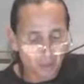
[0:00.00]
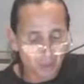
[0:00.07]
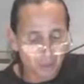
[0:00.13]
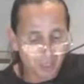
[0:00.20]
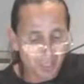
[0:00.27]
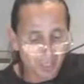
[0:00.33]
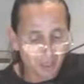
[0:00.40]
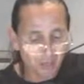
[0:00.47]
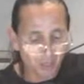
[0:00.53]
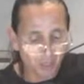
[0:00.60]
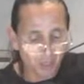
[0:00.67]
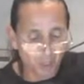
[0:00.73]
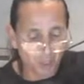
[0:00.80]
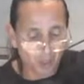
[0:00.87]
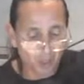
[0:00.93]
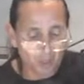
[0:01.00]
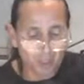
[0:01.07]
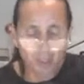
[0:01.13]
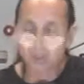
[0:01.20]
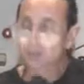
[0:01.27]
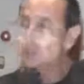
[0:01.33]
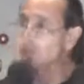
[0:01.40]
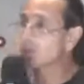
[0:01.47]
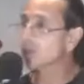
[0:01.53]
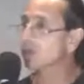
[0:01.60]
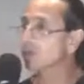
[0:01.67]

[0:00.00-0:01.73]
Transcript: whose end will be according to